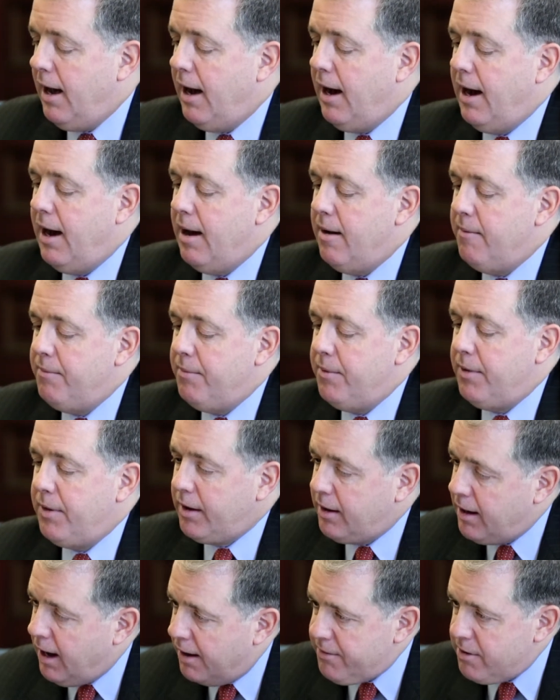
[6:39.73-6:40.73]

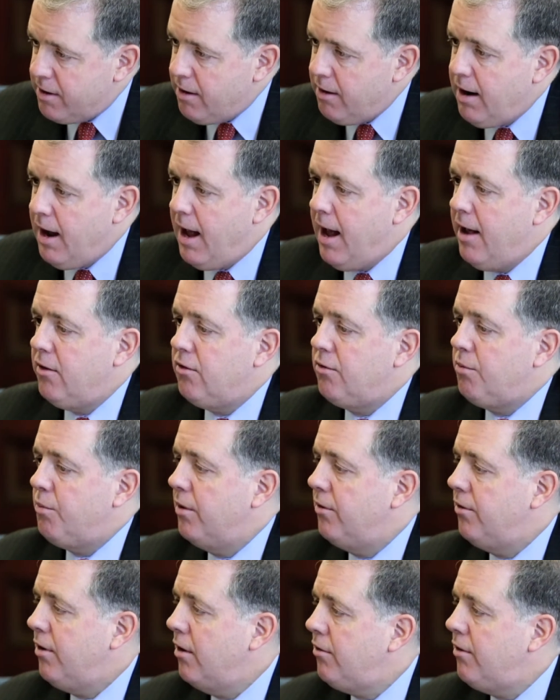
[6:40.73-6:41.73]
The governor has
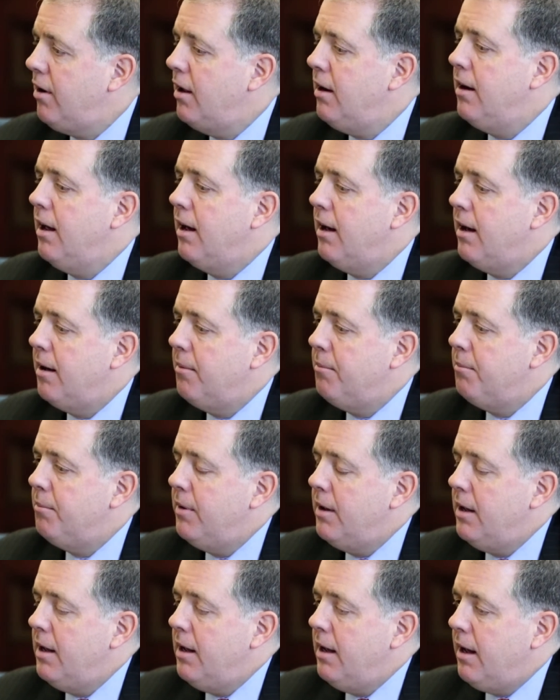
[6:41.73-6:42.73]
resisted
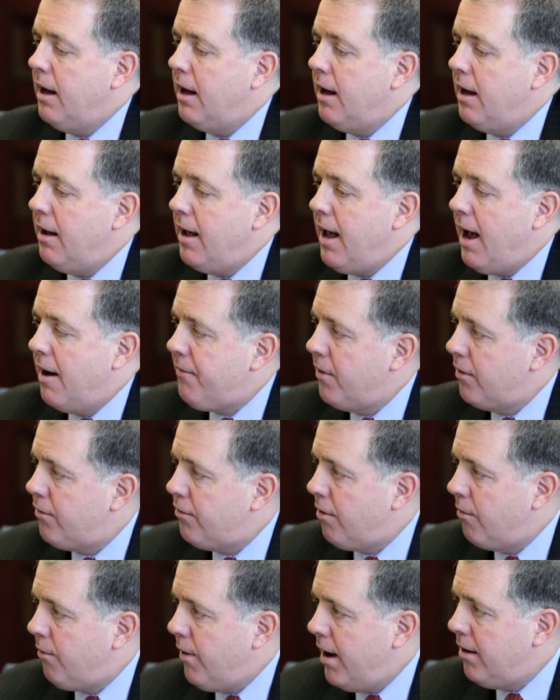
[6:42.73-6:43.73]
efforts
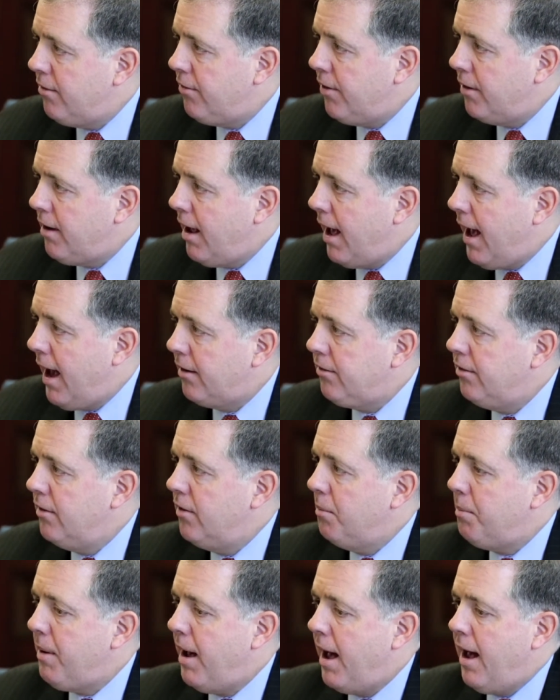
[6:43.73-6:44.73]
to raise the tax in
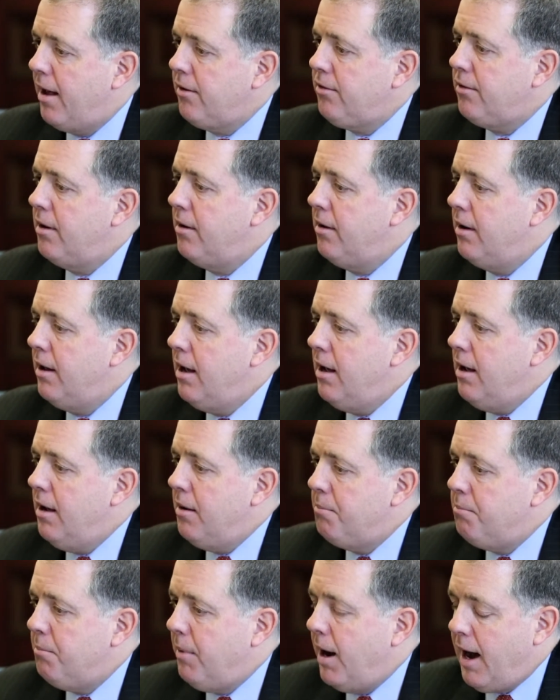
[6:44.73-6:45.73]
the past, and
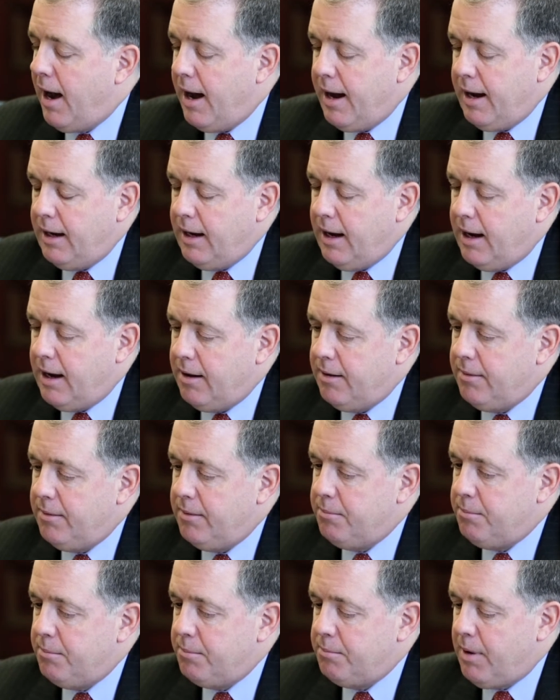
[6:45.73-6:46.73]

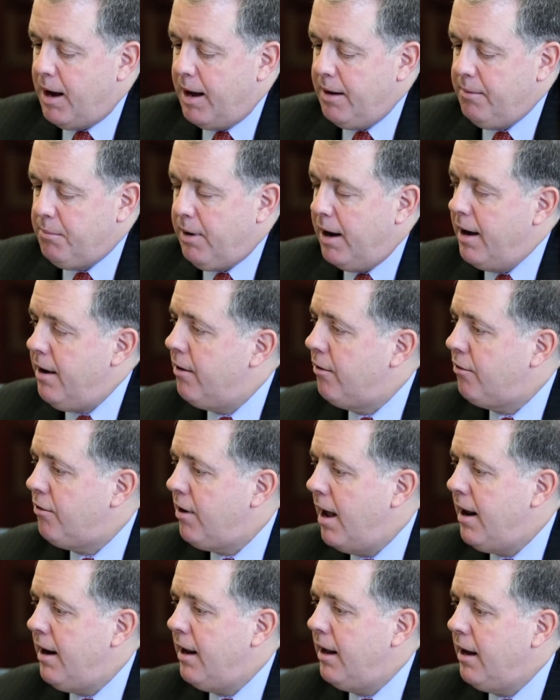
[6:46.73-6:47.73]
my
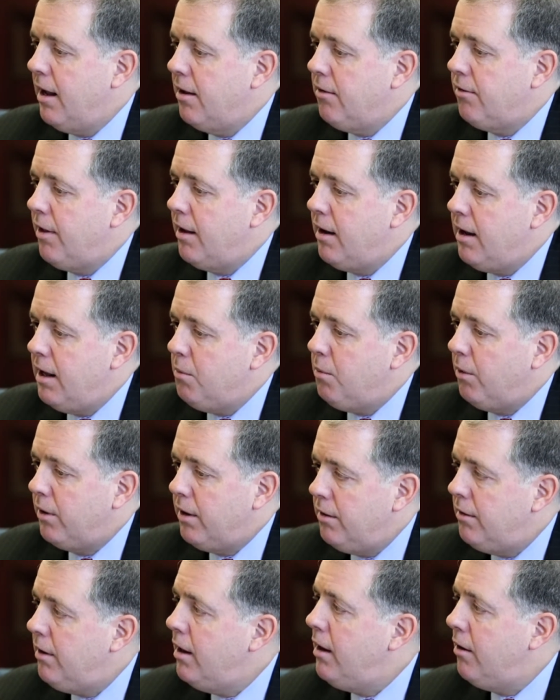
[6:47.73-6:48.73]
understanding is that he will
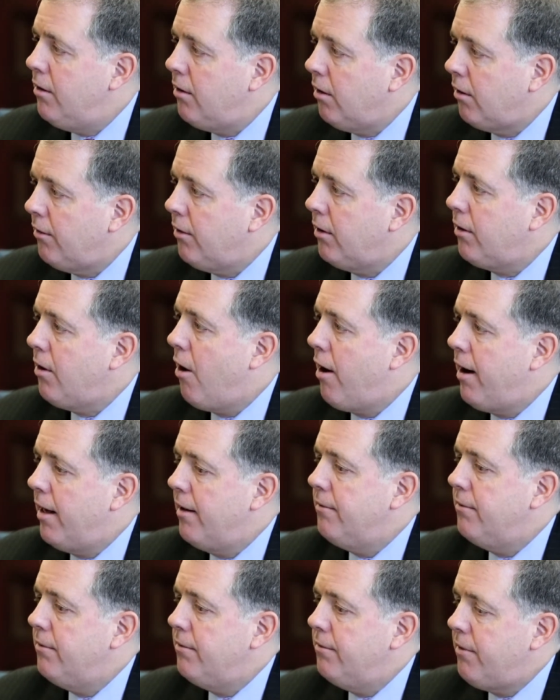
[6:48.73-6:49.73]
continue to look on
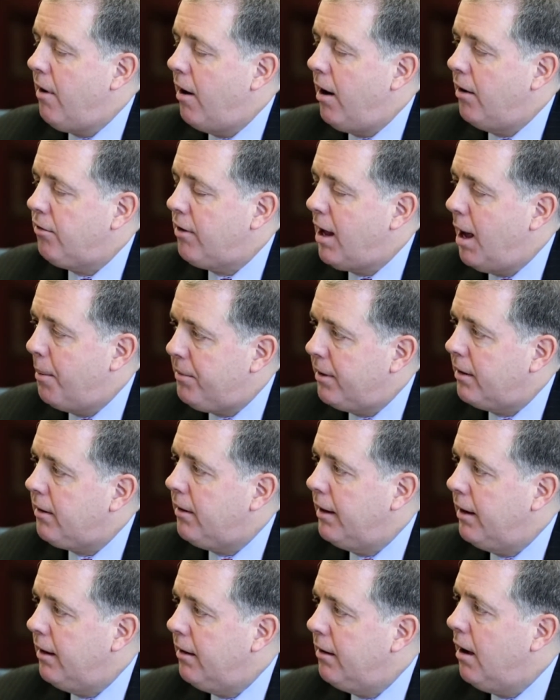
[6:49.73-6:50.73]
it very
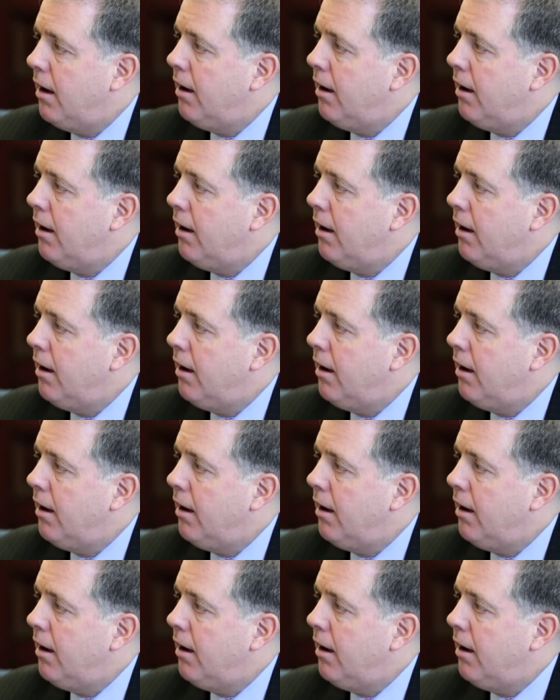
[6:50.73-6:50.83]
skeptically